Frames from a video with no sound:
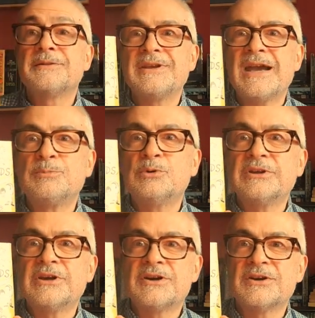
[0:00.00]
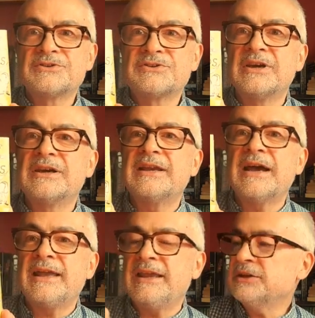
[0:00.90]
The Appleyards
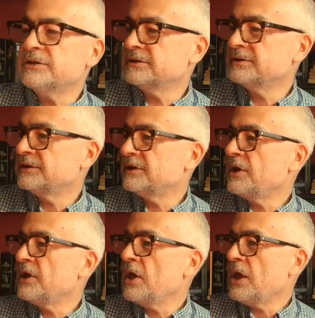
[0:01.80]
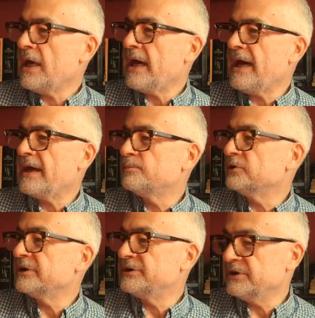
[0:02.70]
Again,
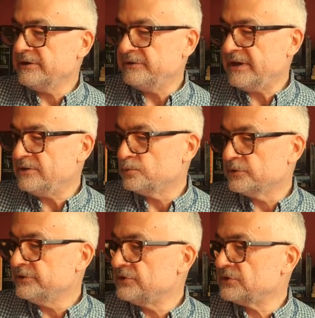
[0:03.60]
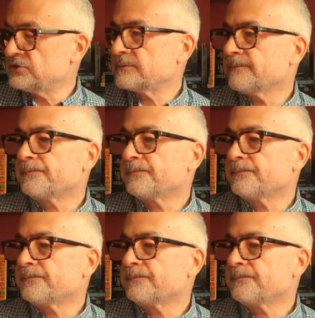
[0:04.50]
by David Edwards.